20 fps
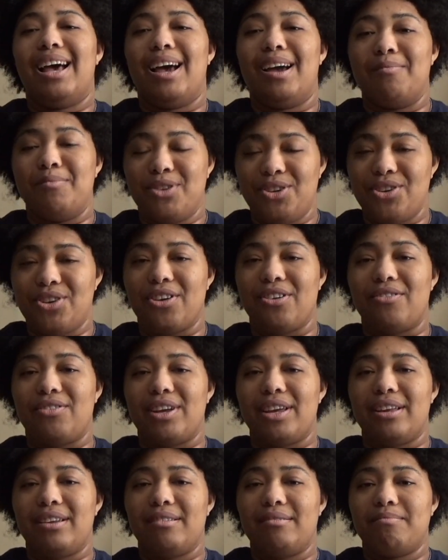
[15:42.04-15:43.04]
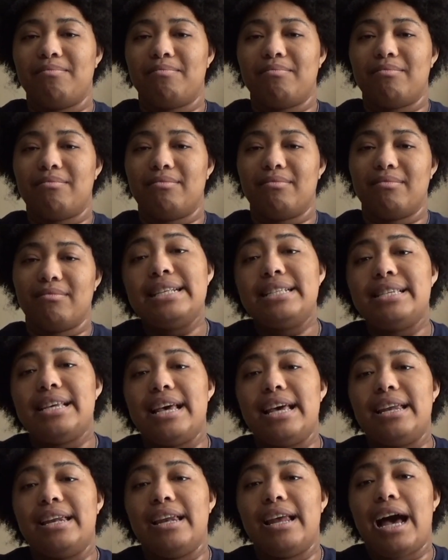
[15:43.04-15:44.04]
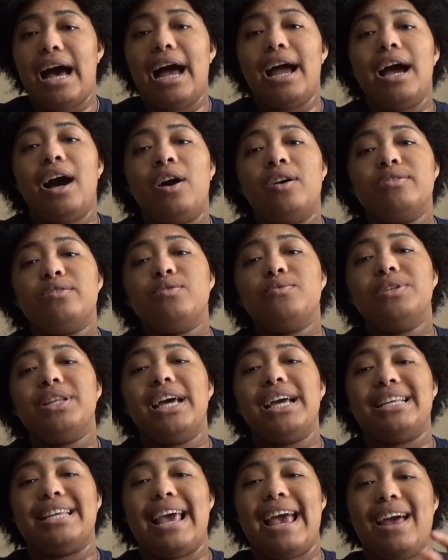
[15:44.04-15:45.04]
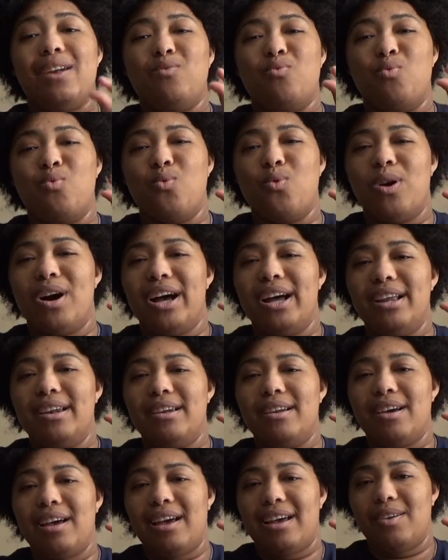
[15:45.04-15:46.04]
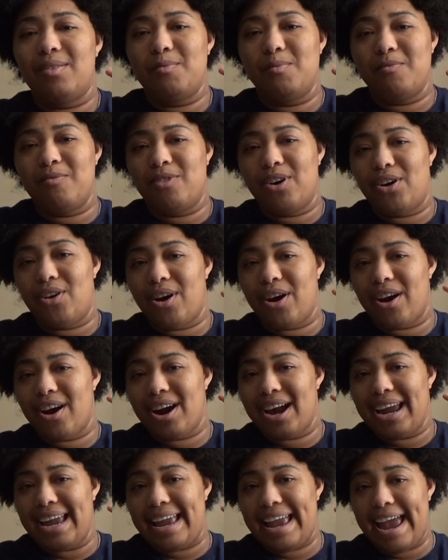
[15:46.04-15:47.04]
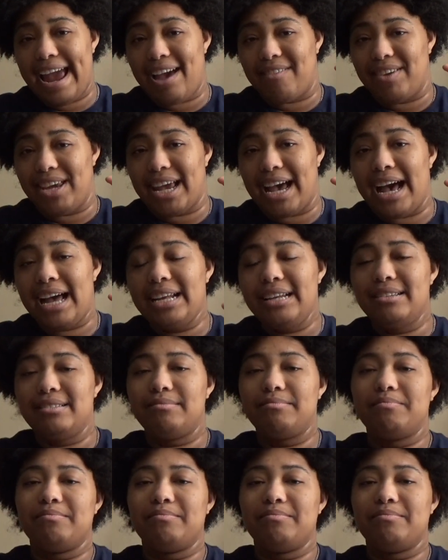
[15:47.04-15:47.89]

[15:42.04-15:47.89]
I'm sure of it. That said, I also would like to add one more caveat,